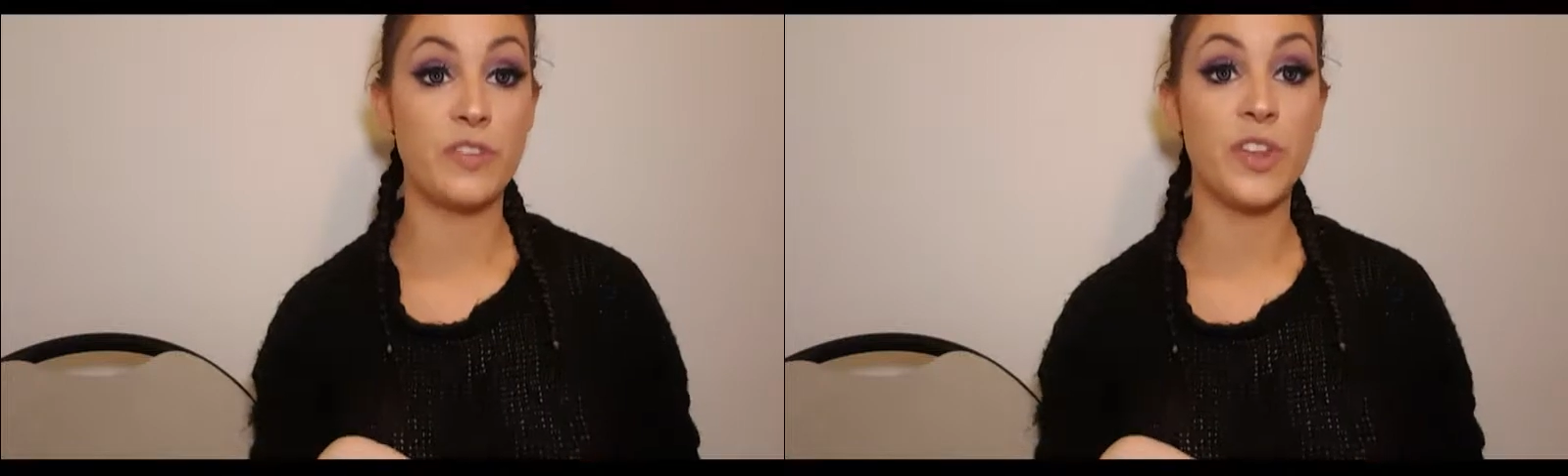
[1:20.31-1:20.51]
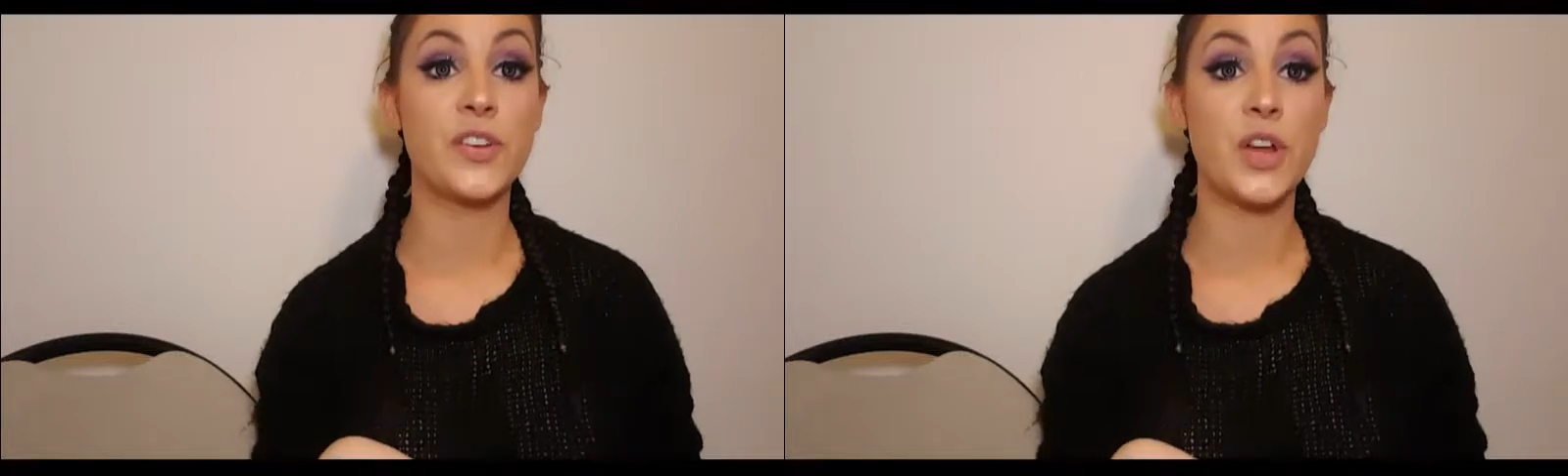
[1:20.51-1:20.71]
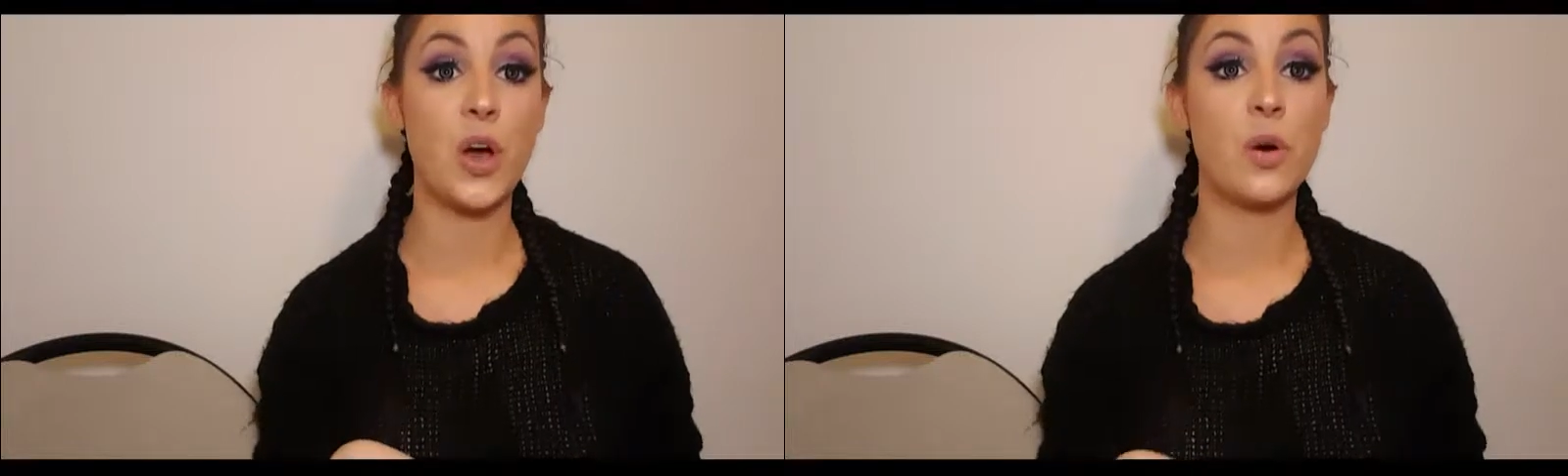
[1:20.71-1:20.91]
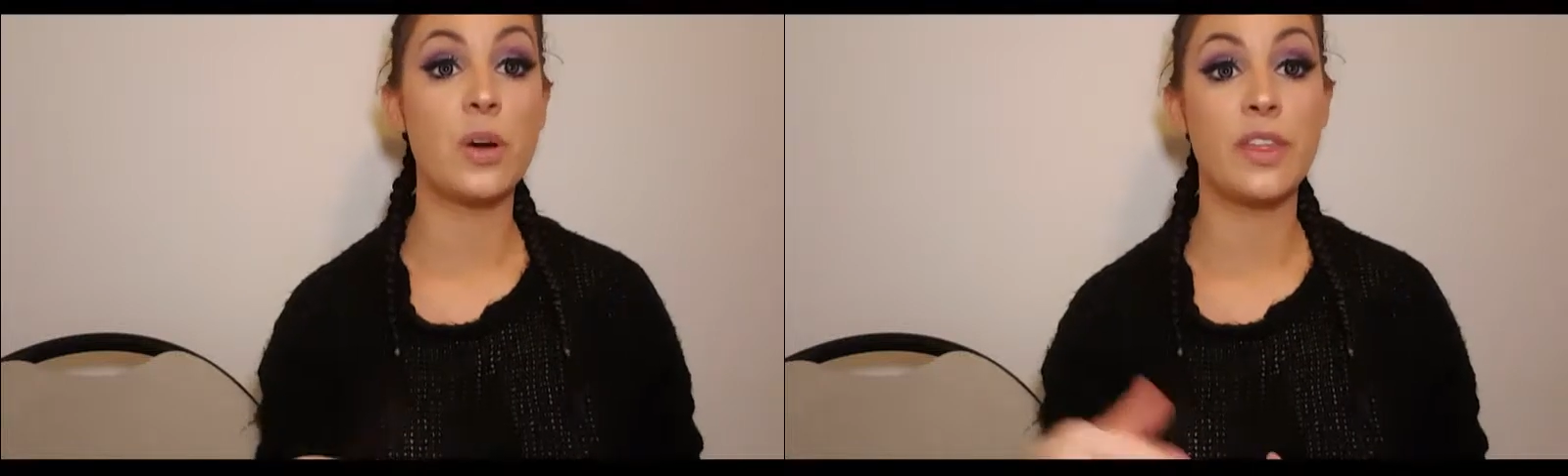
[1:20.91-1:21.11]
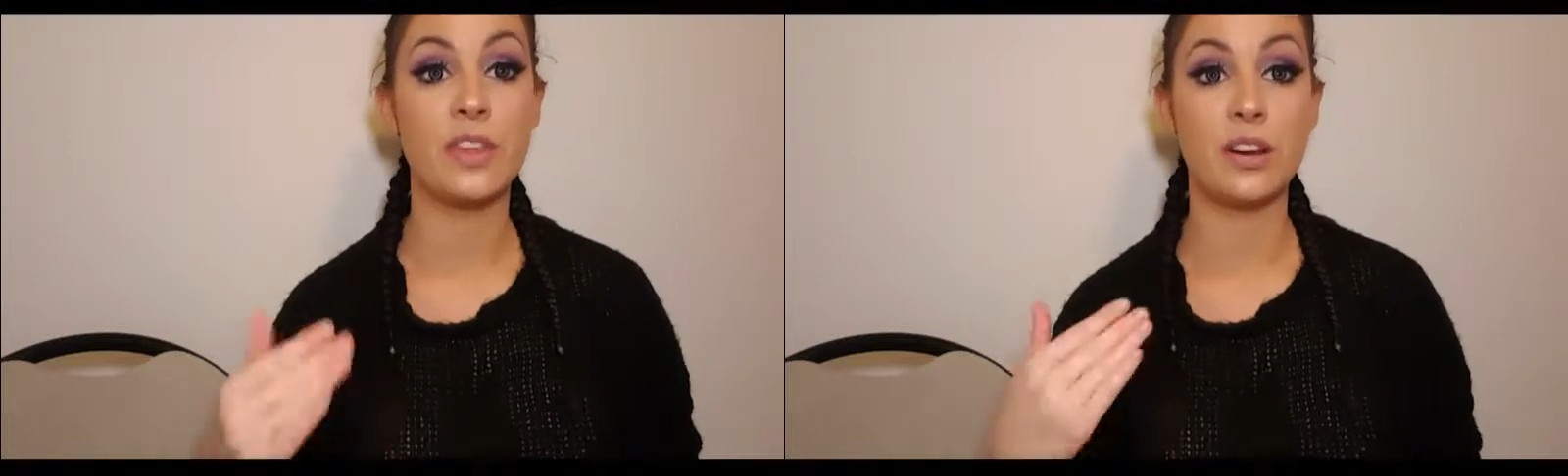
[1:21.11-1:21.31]
5th toe
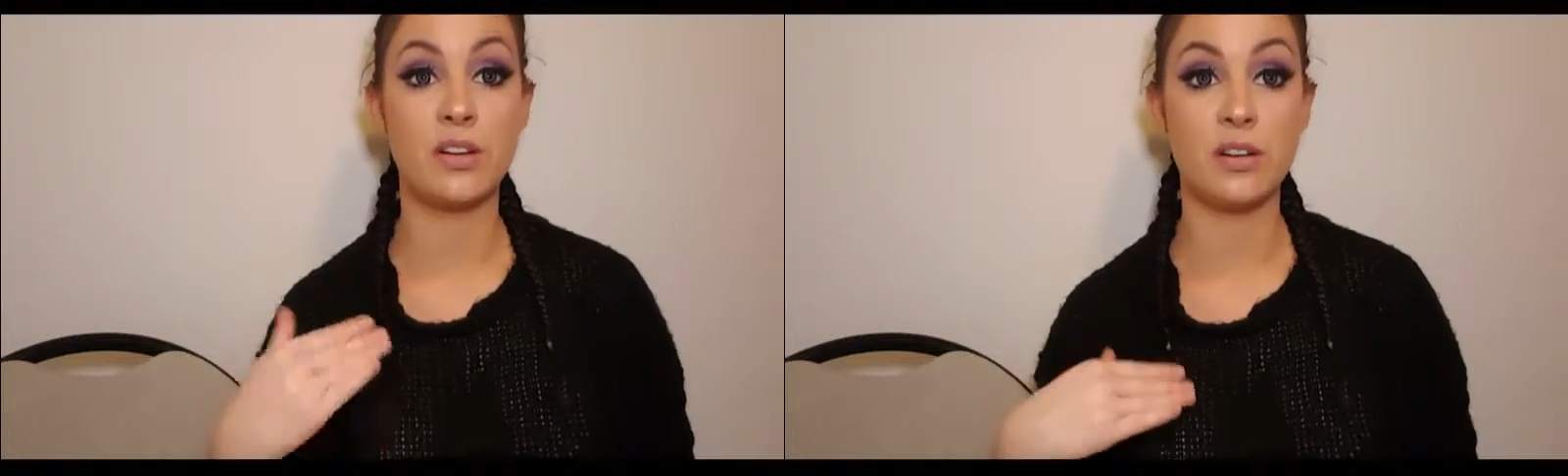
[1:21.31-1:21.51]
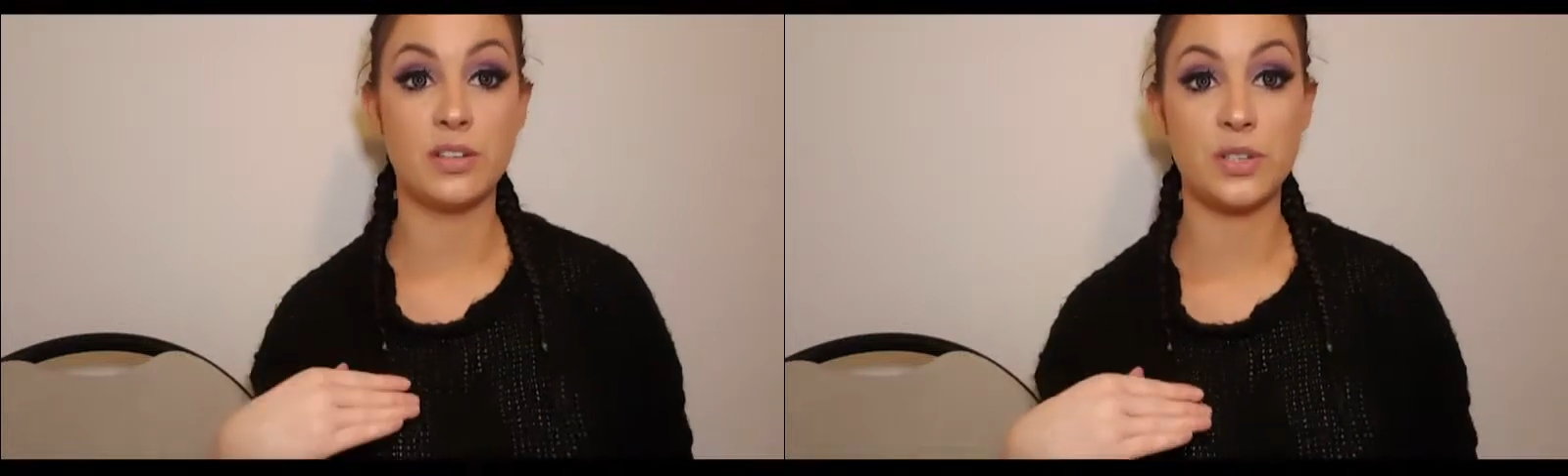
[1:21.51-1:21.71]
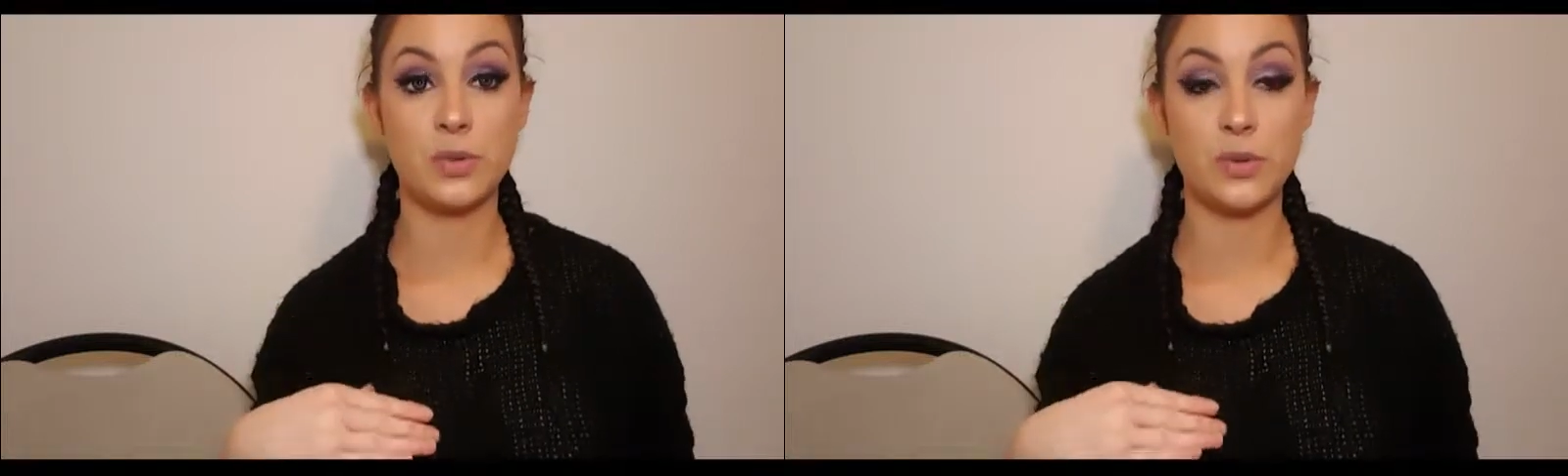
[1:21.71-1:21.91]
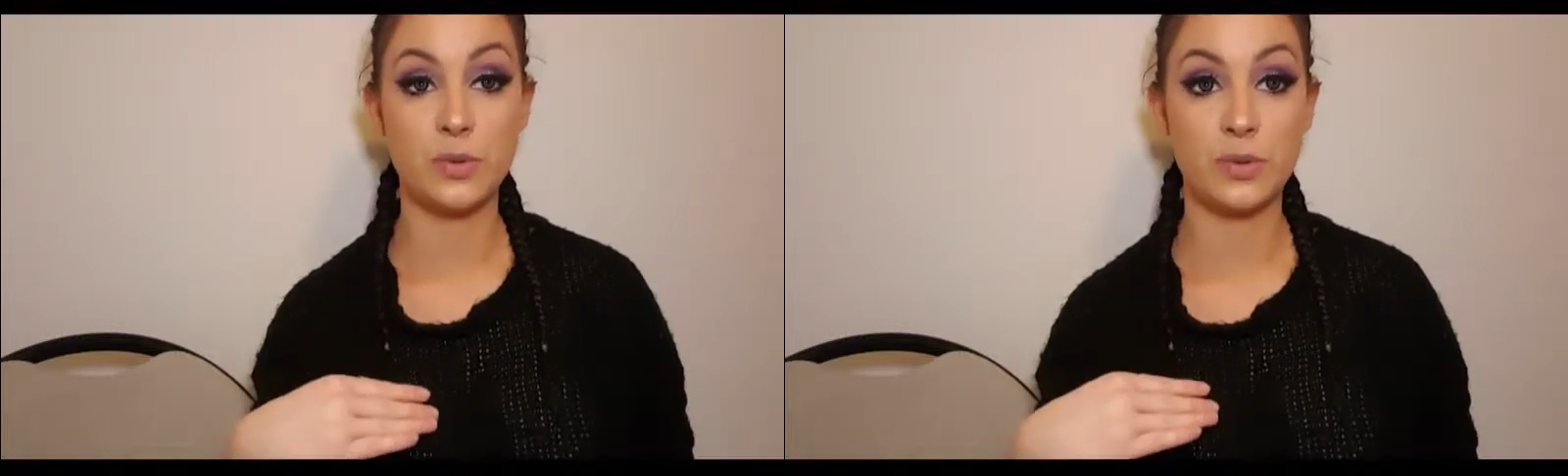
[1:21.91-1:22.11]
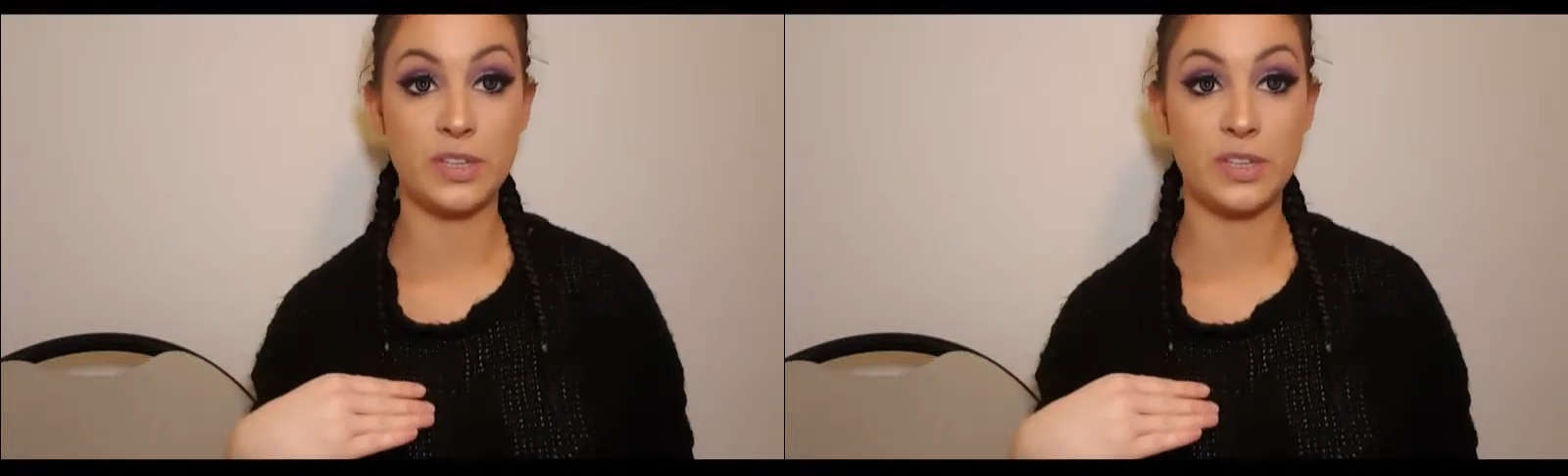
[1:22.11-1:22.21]
and then onto